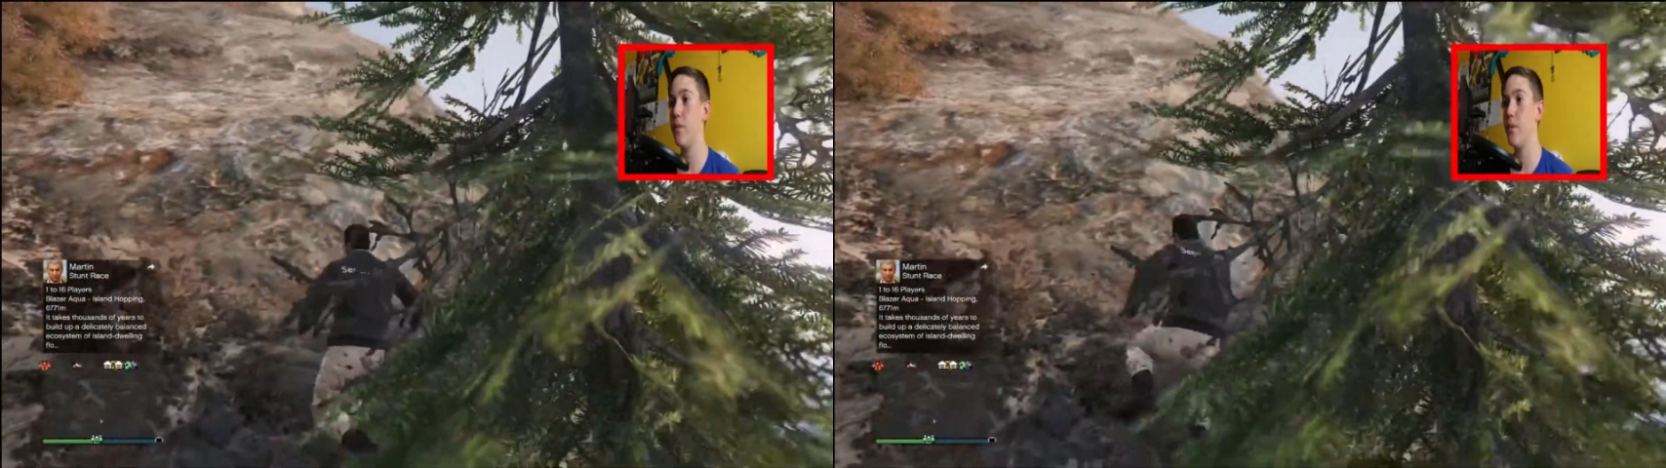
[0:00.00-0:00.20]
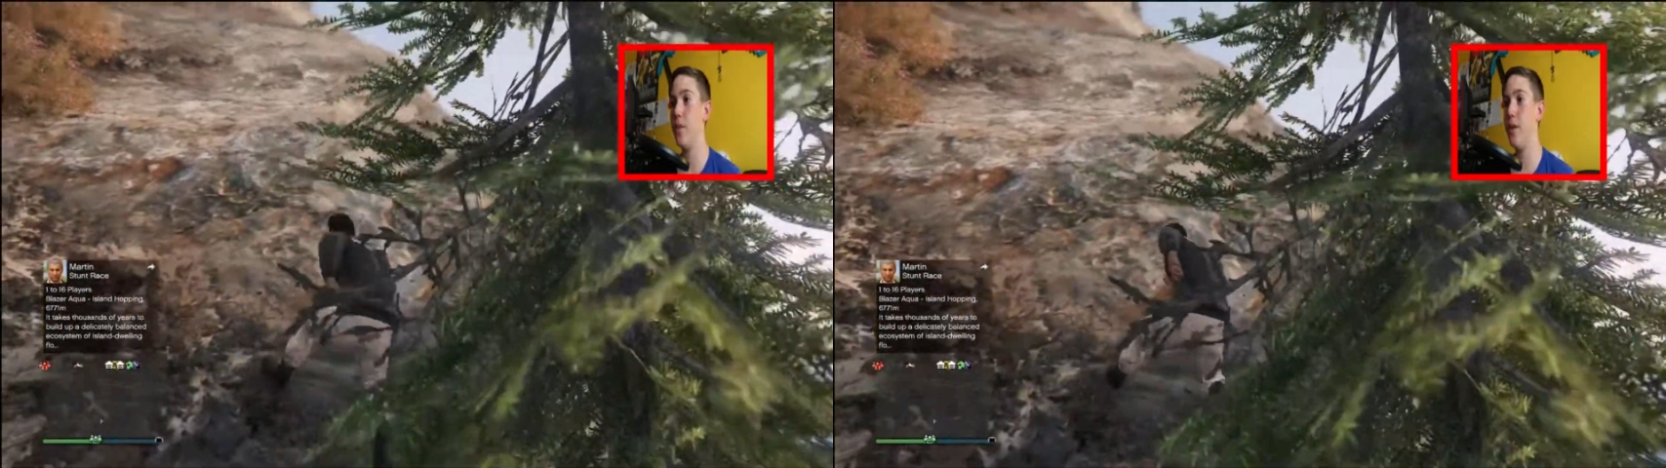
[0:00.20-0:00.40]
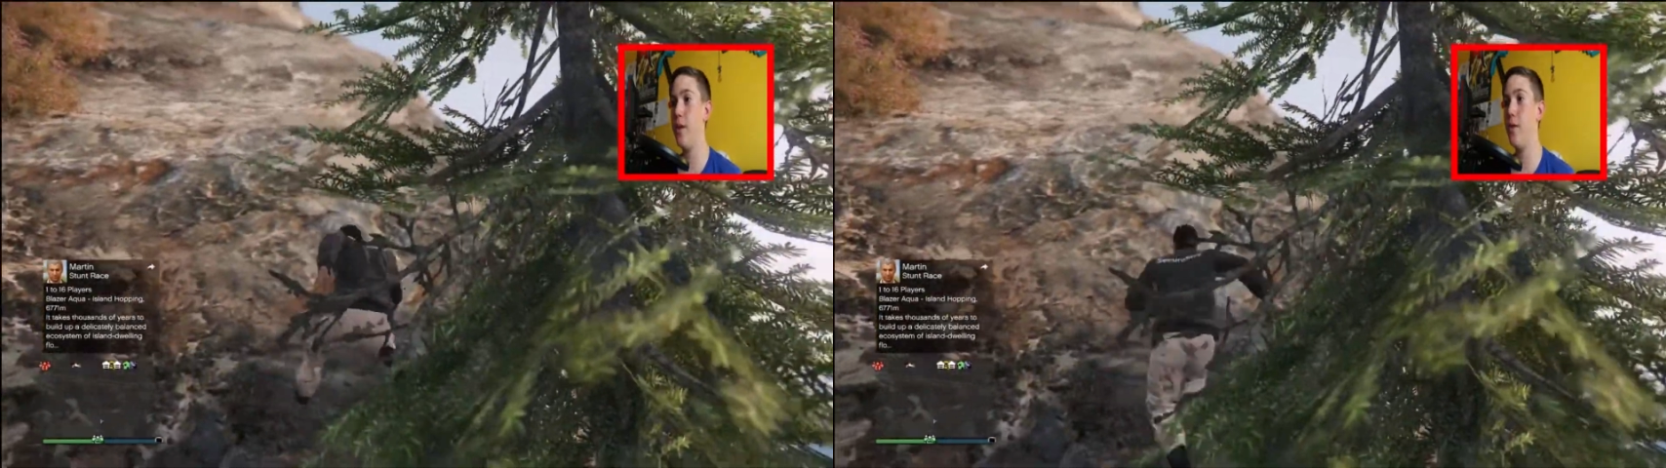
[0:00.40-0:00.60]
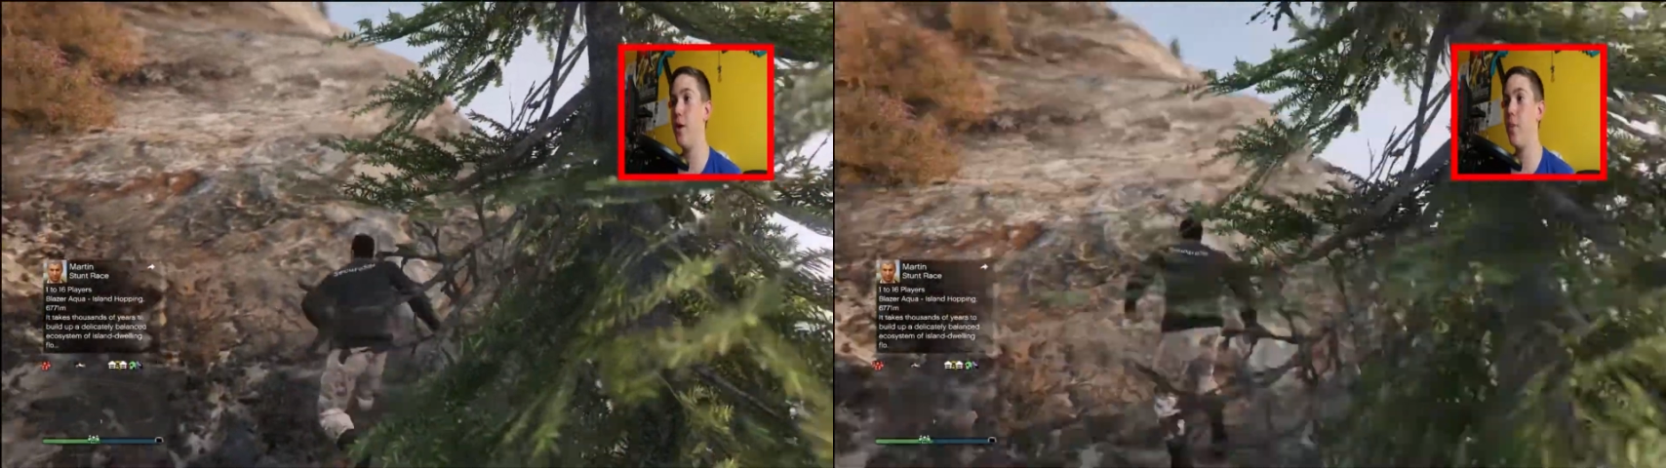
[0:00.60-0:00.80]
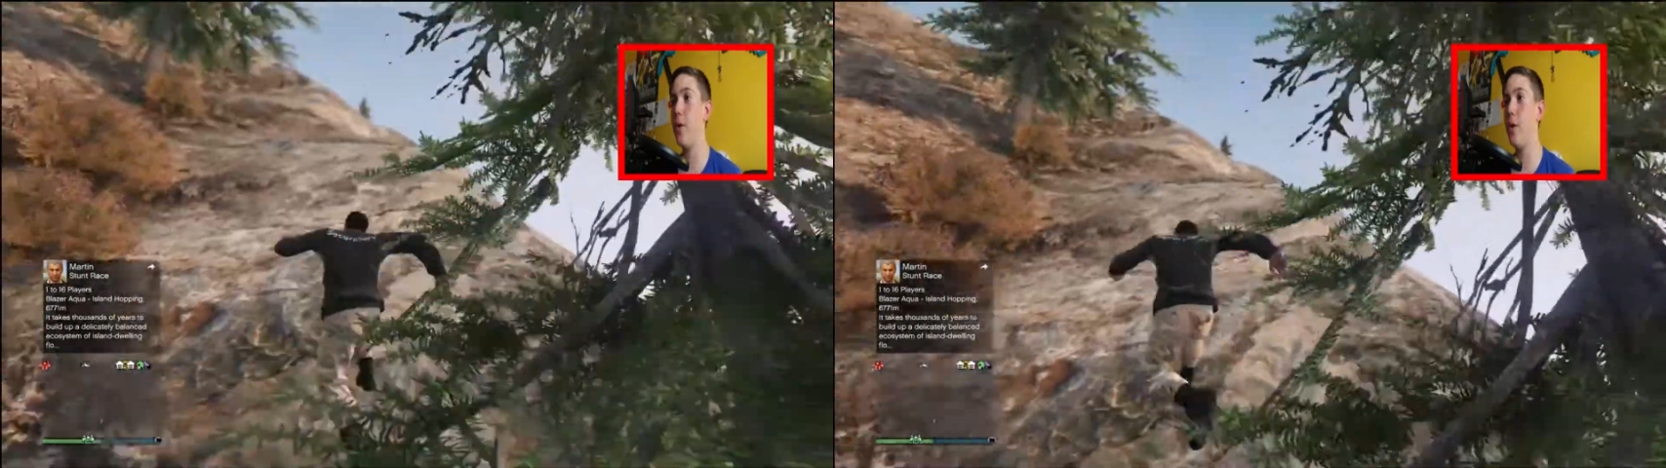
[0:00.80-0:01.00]
Be an
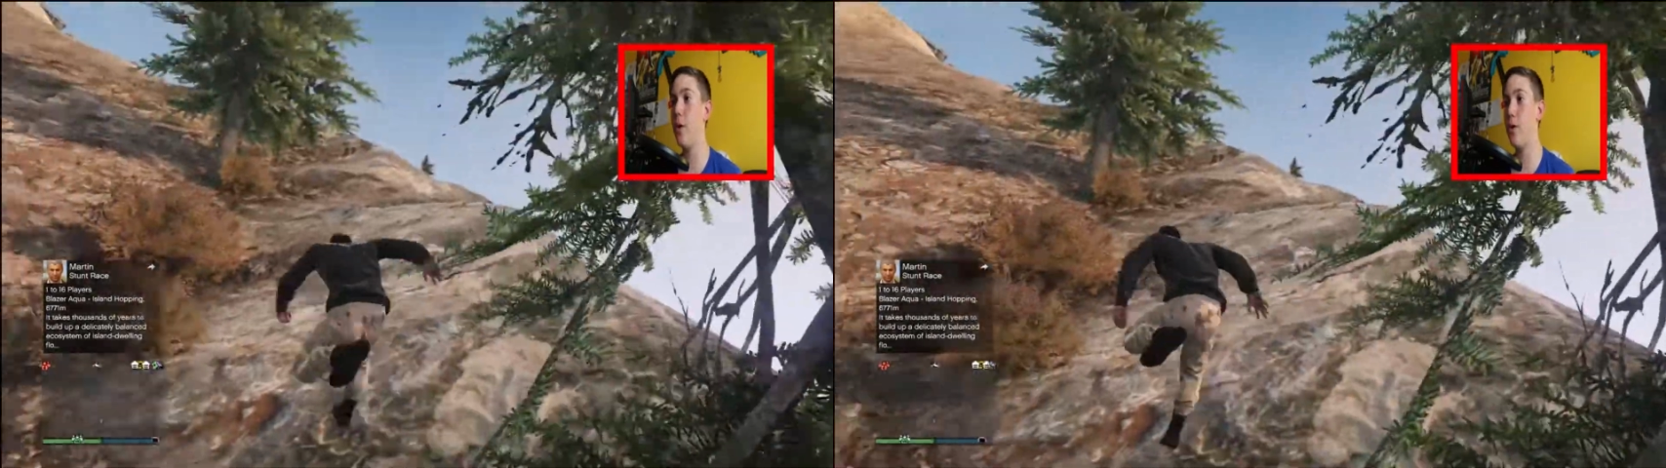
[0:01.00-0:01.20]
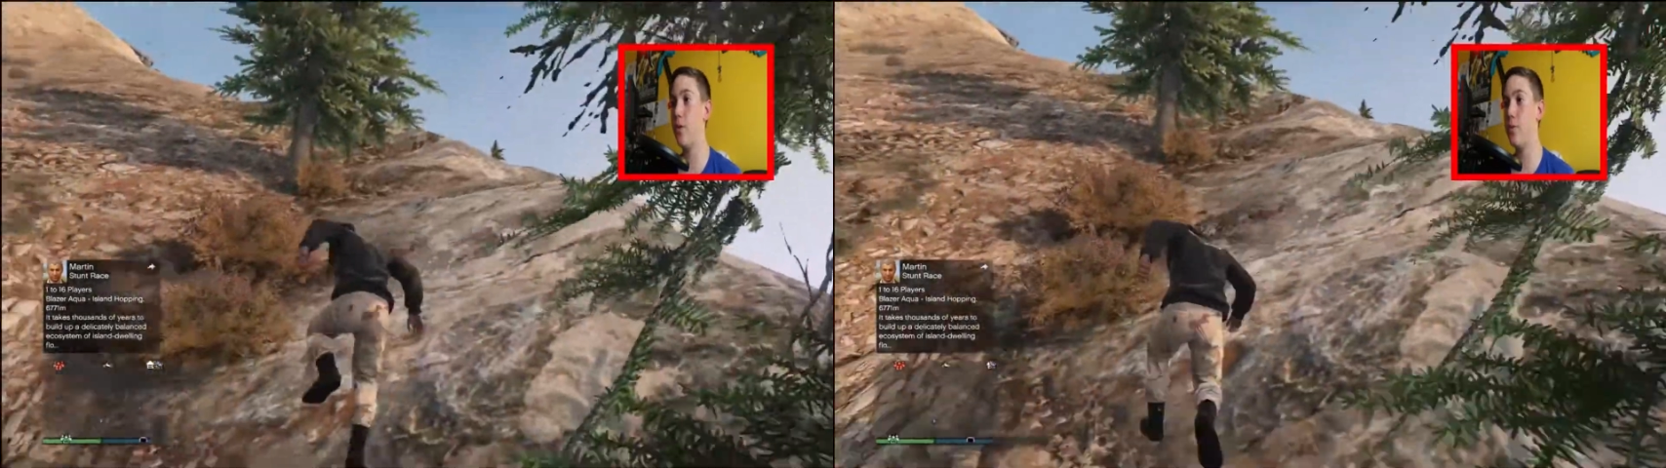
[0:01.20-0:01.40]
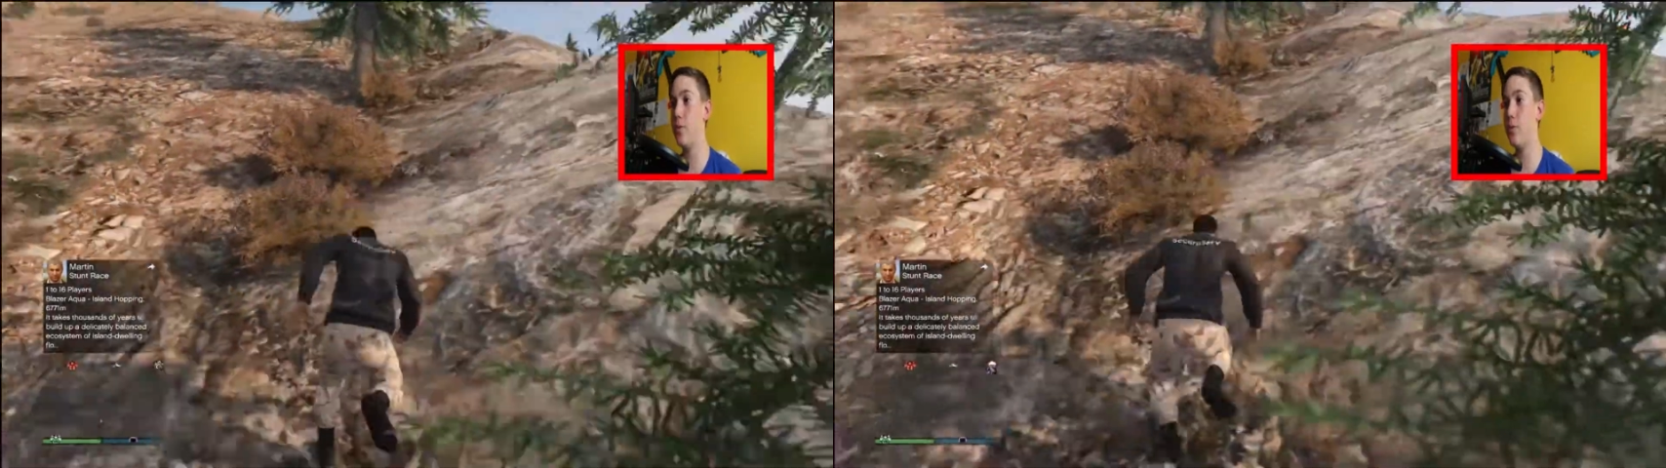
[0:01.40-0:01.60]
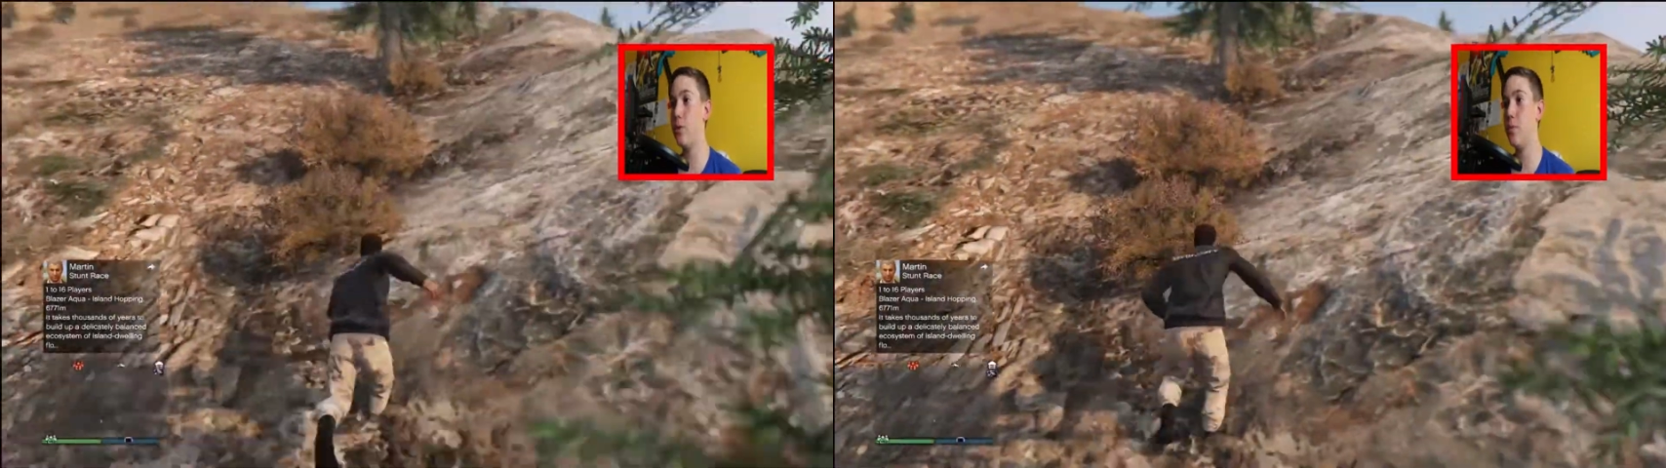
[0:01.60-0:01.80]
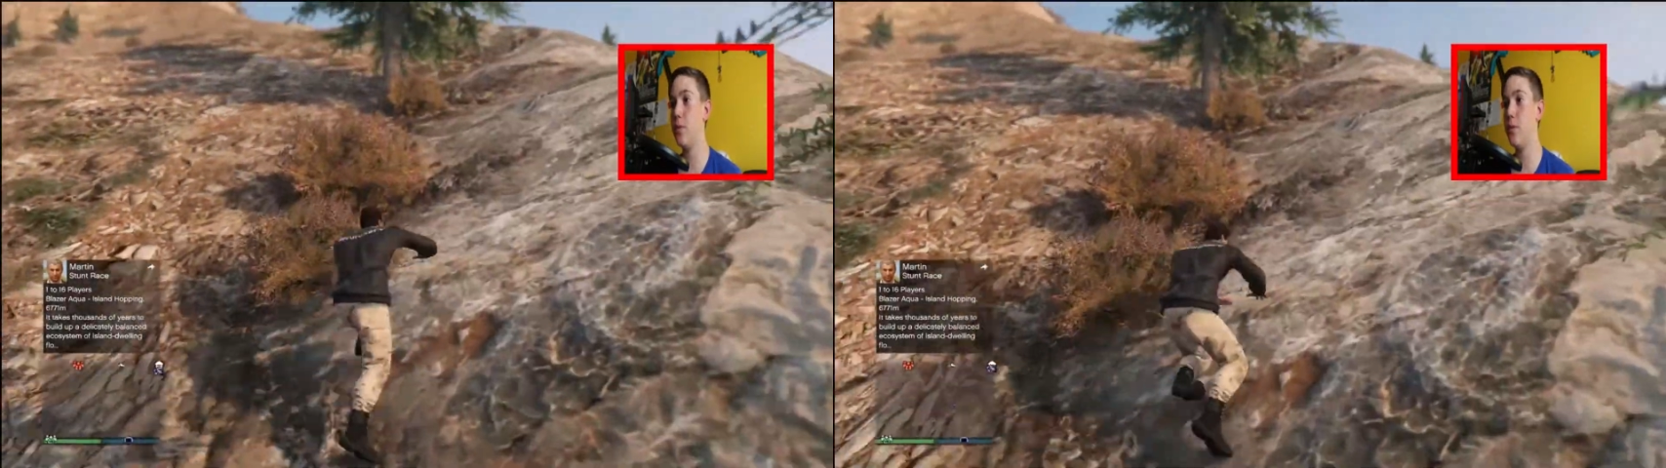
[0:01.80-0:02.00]
Incredible Hulk.
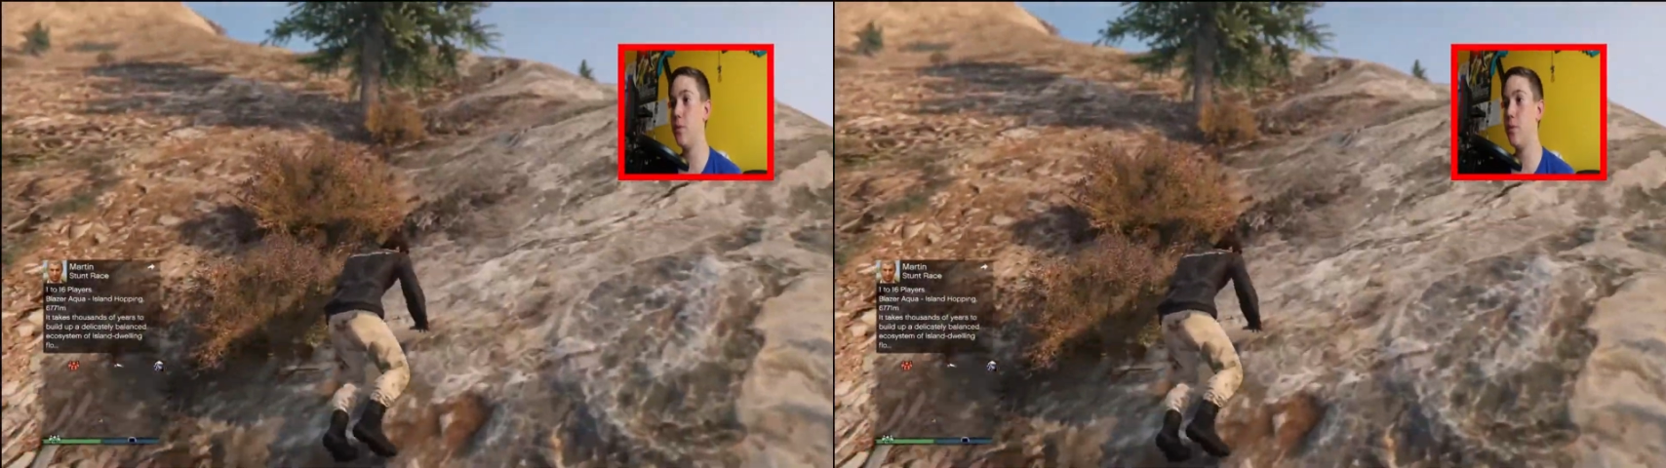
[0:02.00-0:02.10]
Jumping.